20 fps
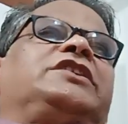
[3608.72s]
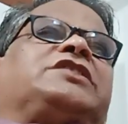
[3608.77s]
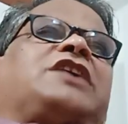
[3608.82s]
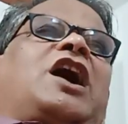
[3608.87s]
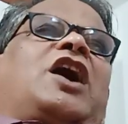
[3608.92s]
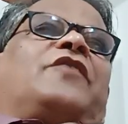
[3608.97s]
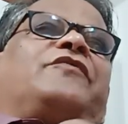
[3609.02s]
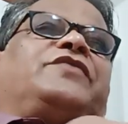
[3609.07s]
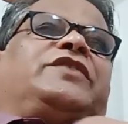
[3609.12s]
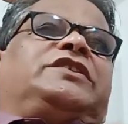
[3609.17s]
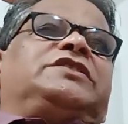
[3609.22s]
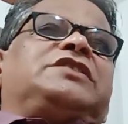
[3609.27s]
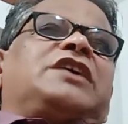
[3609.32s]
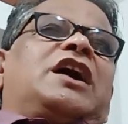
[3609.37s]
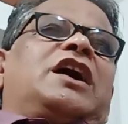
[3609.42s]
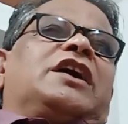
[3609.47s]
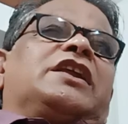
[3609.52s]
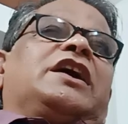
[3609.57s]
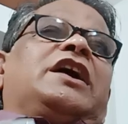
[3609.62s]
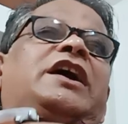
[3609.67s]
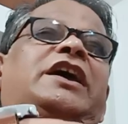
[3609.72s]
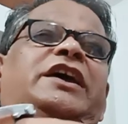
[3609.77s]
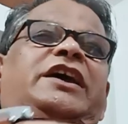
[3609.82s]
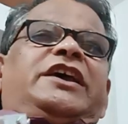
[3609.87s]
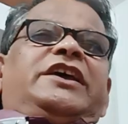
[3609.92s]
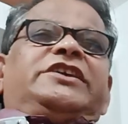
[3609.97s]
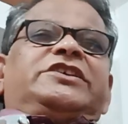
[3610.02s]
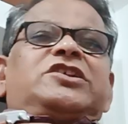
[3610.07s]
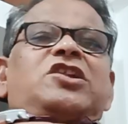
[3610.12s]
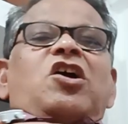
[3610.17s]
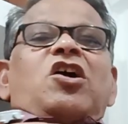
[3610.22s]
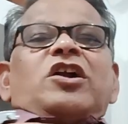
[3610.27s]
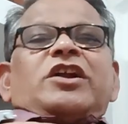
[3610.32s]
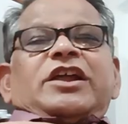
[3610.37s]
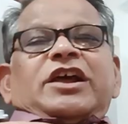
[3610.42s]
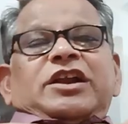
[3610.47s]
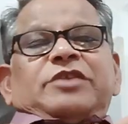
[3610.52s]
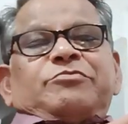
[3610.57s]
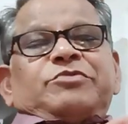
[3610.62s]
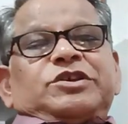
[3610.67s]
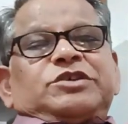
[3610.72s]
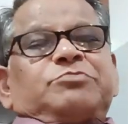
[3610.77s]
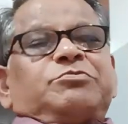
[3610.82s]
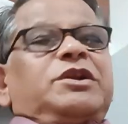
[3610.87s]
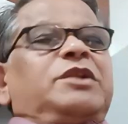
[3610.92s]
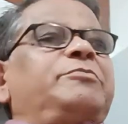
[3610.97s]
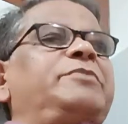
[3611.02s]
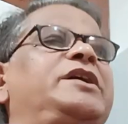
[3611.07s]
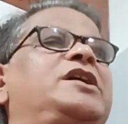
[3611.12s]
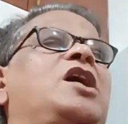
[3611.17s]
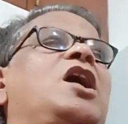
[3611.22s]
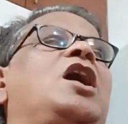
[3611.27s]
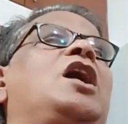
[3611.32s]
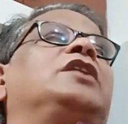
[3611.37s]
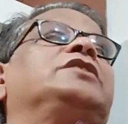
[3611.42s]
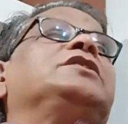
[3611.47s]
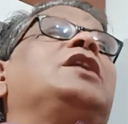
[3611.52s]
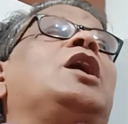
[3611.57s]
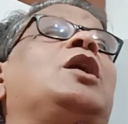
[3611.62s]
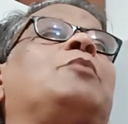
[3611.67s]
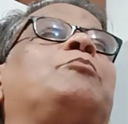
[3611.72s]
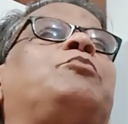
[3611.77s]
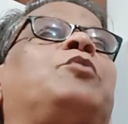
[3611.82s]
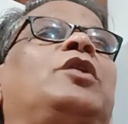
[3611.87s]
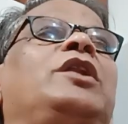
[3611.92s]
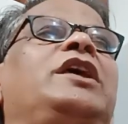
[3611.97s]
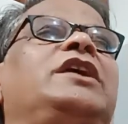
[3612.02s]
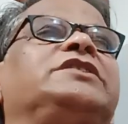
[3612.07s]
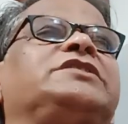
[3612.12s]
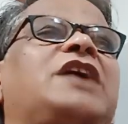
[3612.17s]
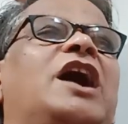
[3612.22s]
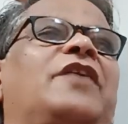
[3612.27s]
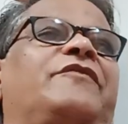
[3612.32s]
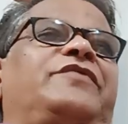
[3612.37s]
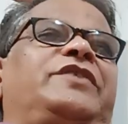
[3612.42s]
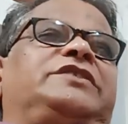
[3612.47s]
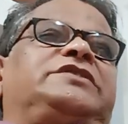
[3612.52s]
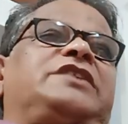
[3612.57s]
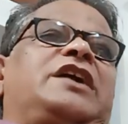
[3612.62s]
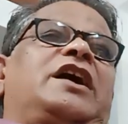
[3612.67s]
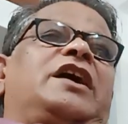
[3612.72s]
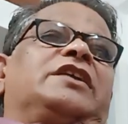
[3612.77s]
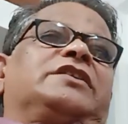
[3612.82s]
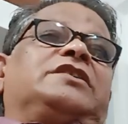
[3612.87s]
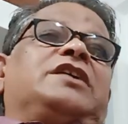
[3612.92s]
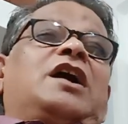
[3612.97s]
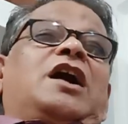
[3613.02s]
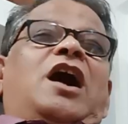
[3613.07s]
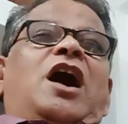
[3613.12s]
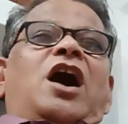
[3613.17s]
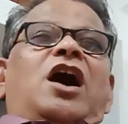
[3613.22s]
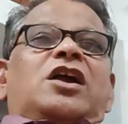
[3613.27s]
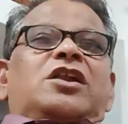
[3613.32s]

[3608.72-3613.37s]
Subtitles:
officer is not admissible because police officers are